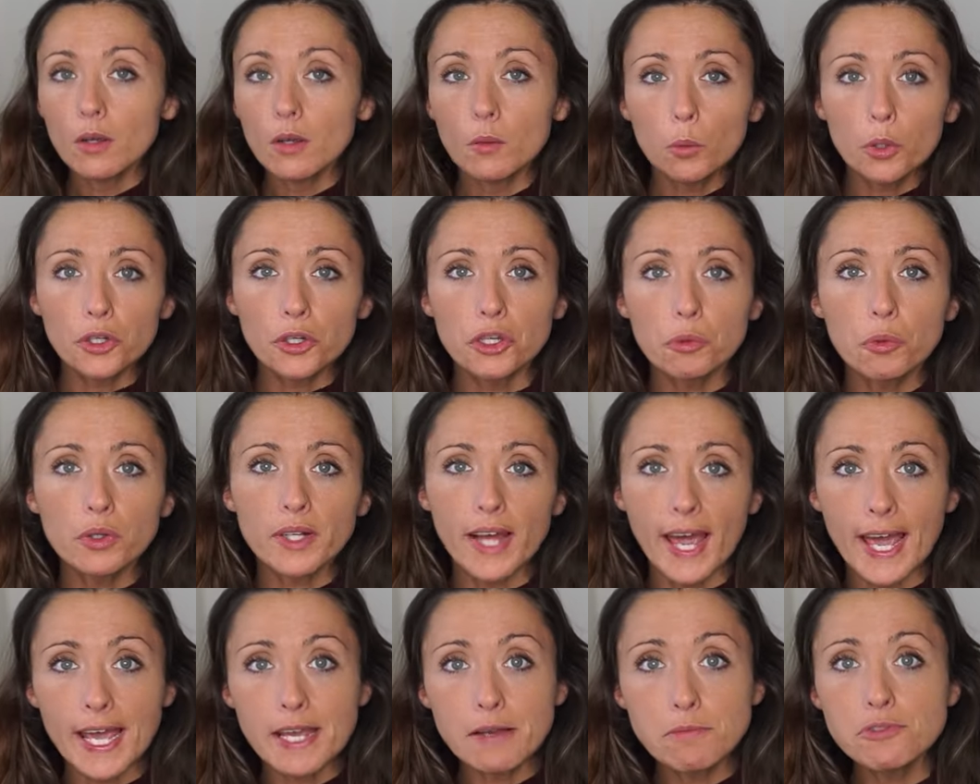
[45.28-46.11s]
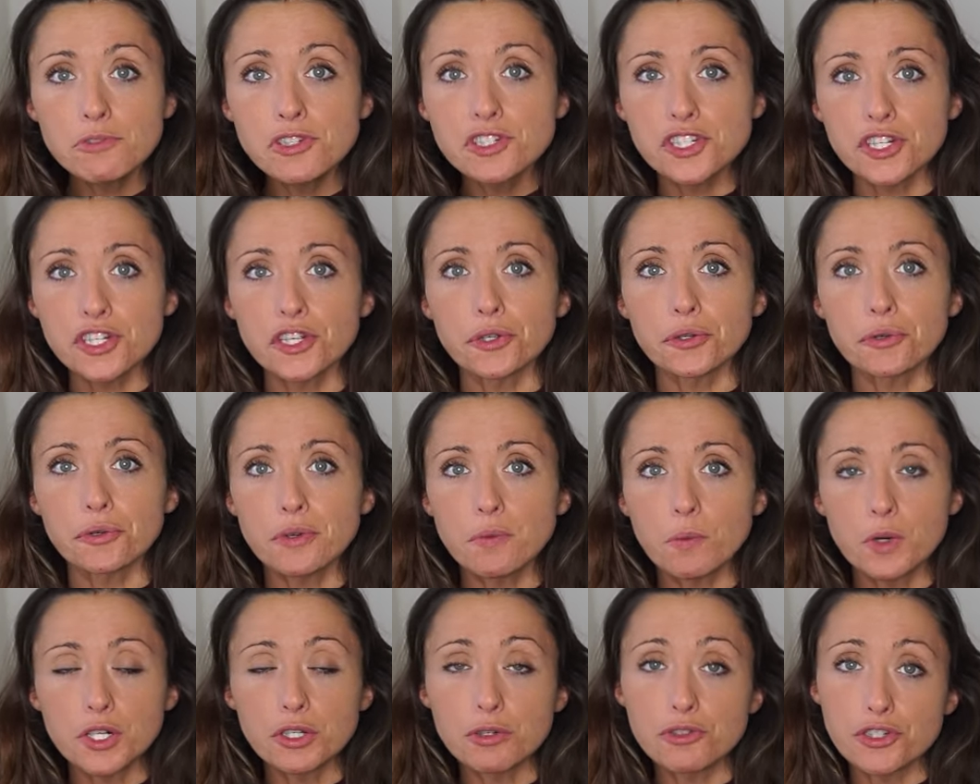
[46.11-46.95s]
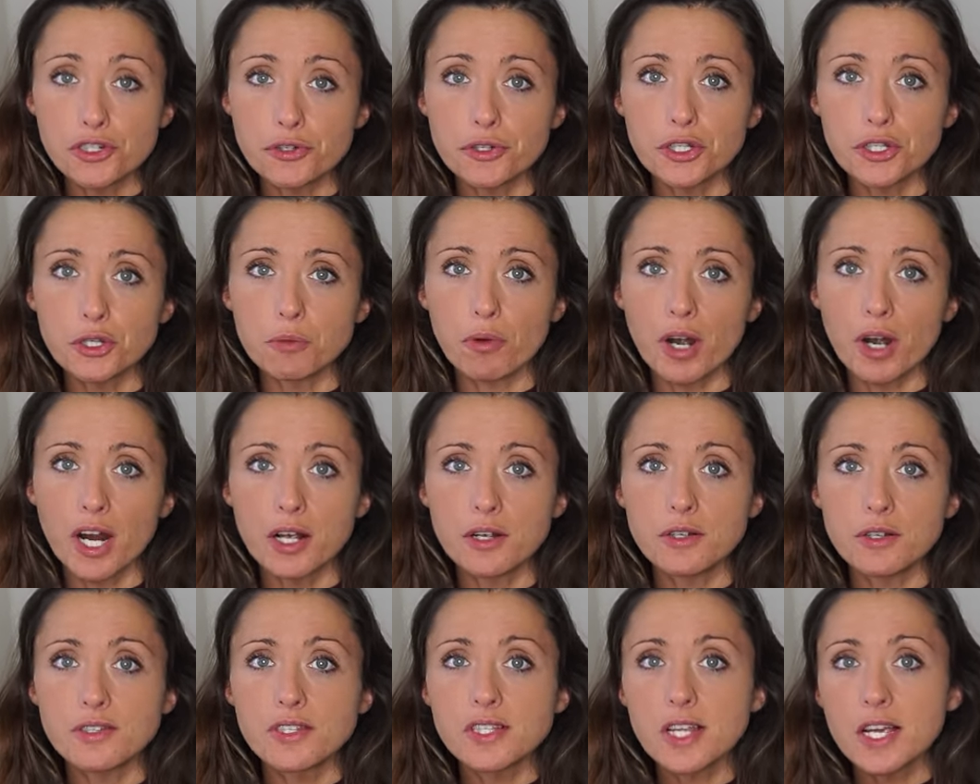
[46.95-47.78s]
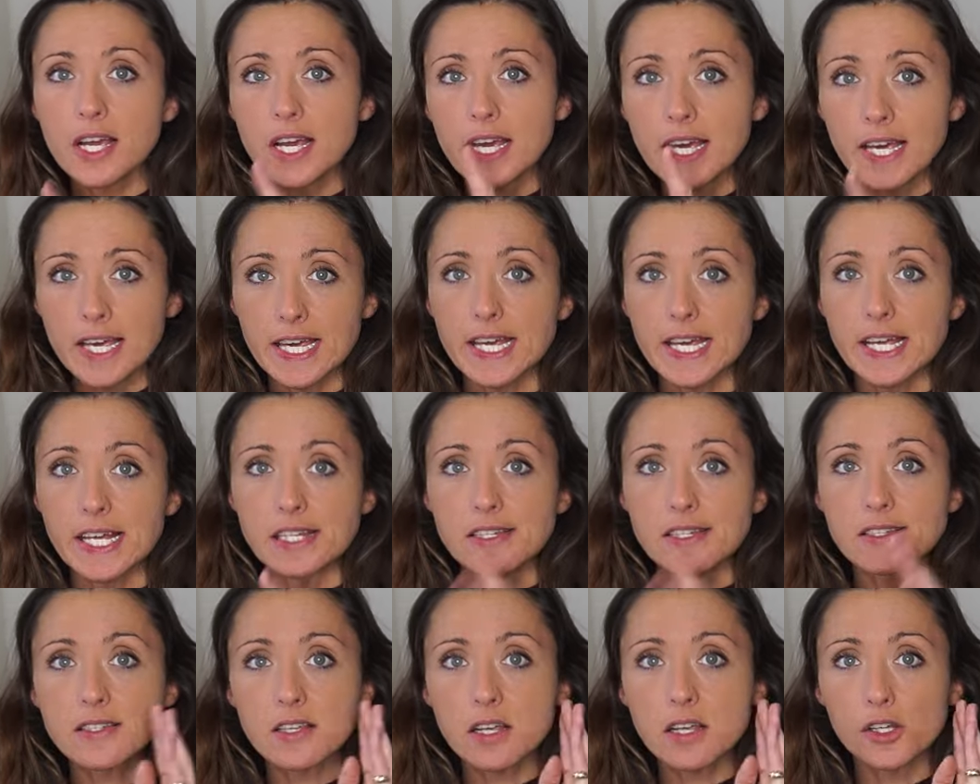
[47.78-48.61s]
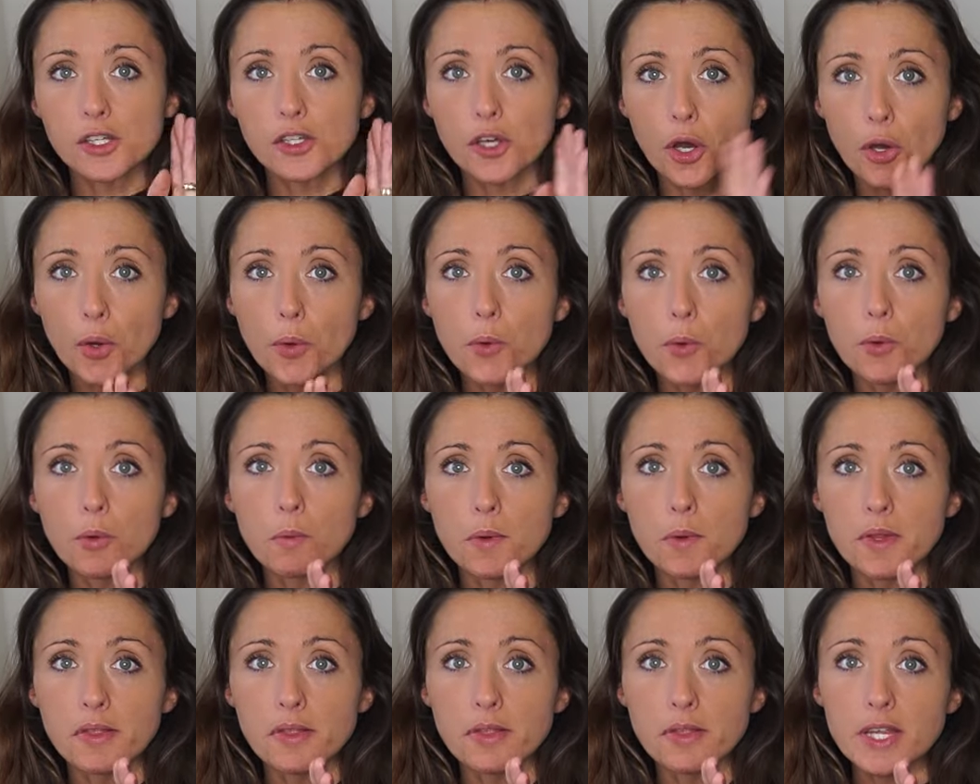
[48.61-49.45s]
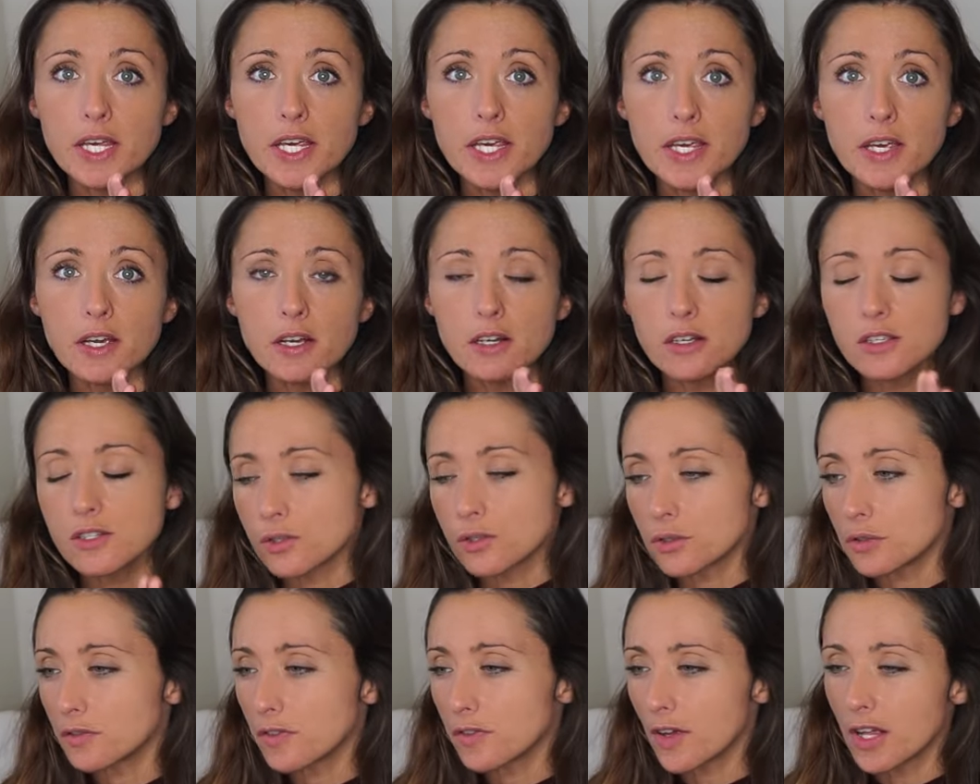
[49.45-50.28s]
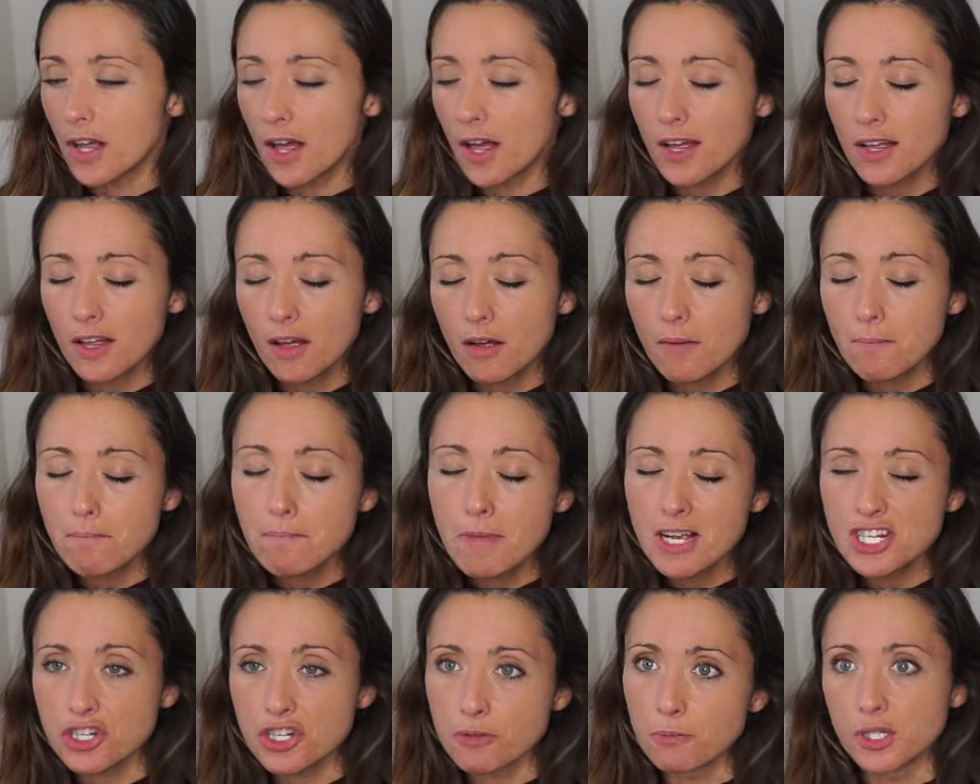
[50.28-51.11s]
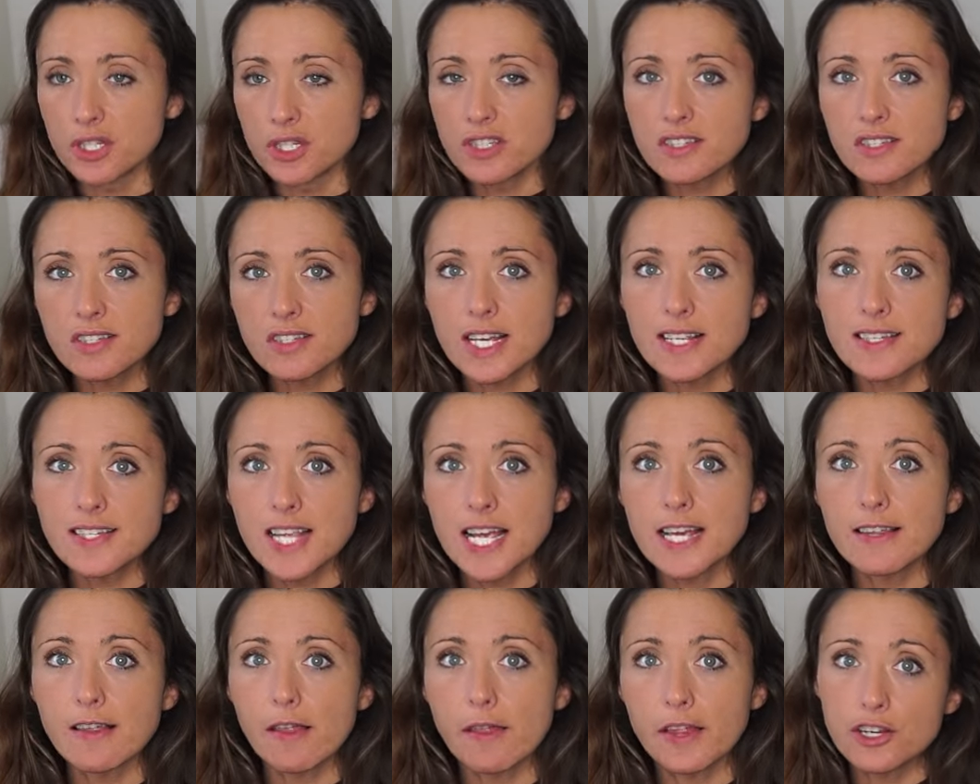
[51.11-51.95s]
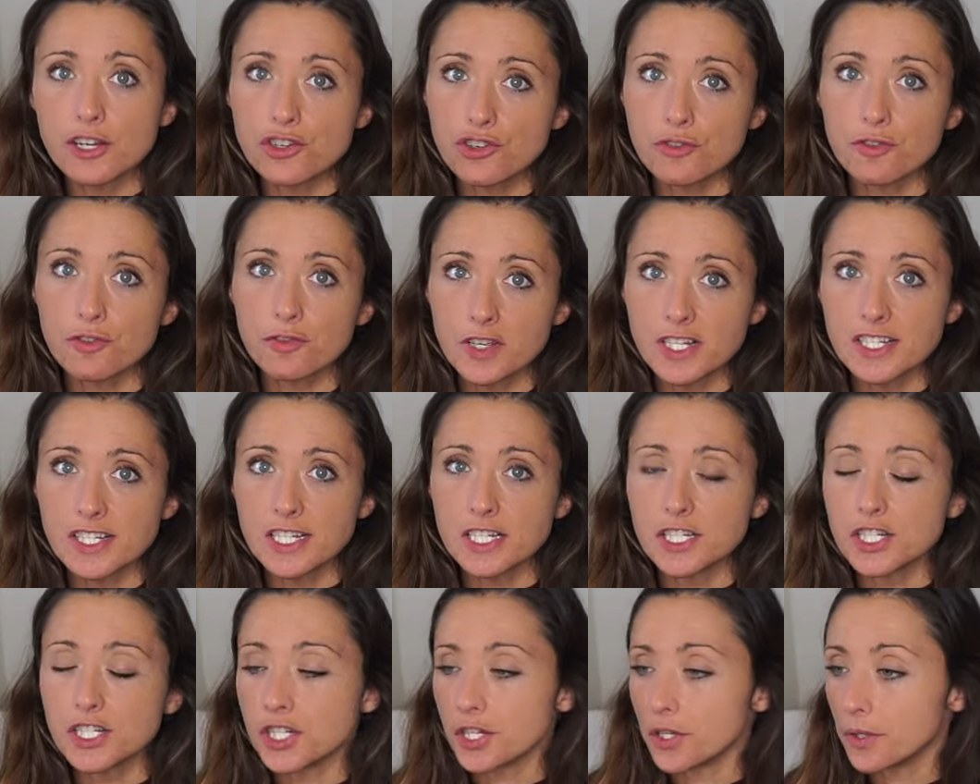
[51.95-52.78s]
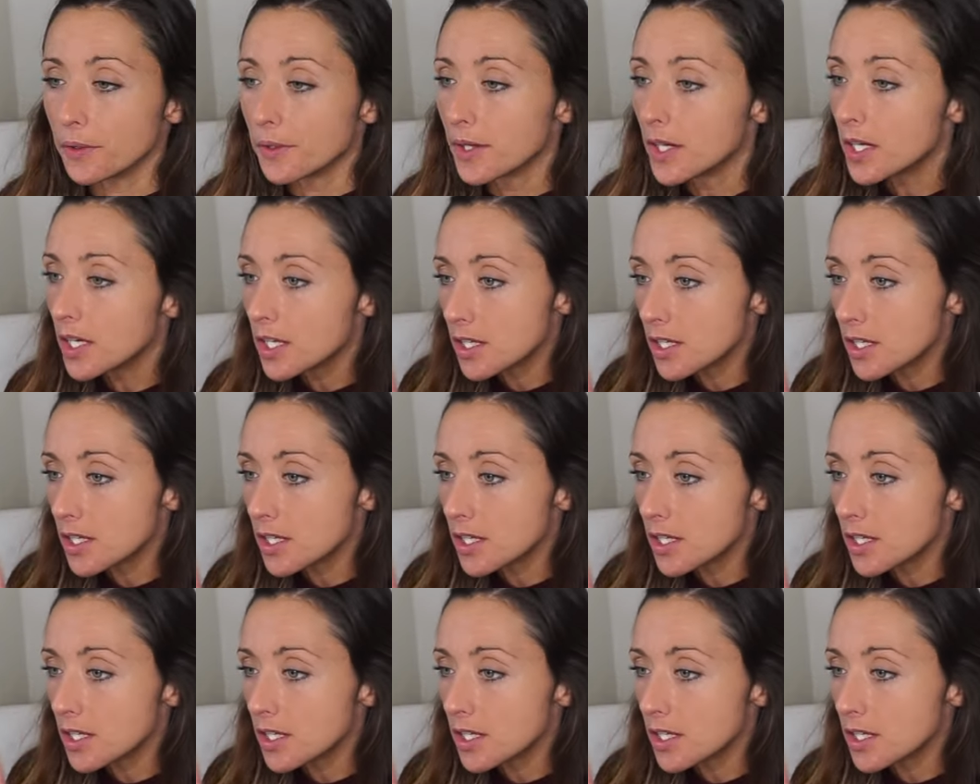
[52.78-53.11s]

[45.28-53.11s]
What you want to aim to do when you're doing your brows is go with the sort of measurements they say that they should fit into.